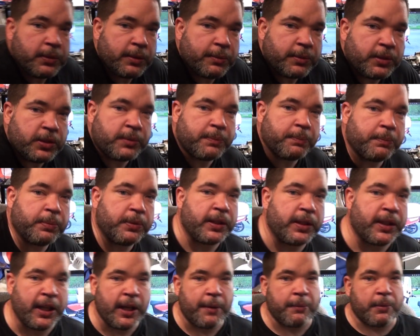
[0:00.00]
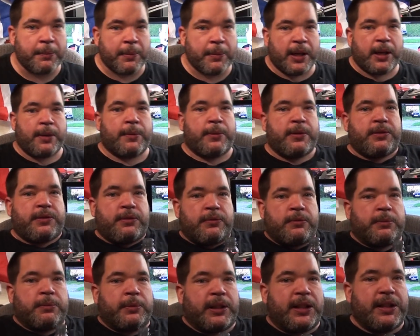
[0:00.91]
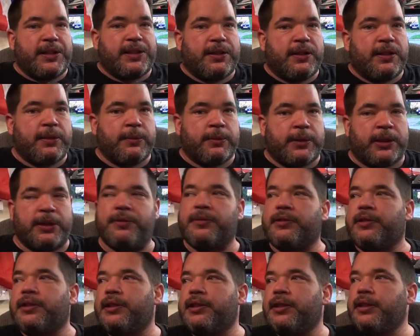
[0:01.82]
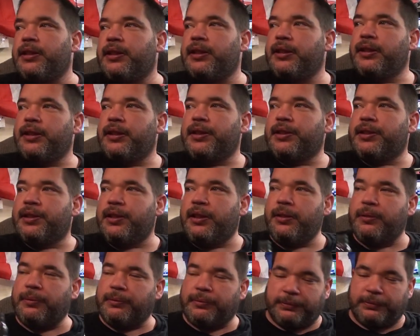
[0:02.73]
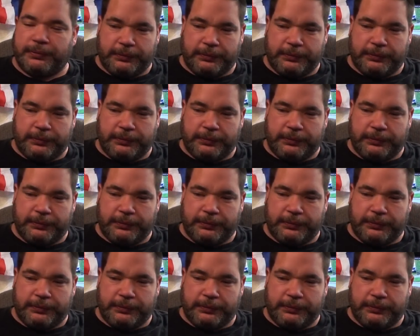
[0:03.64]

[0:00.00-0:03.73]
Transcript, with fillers: Let me just put the camera back where it normally is. There we go. So,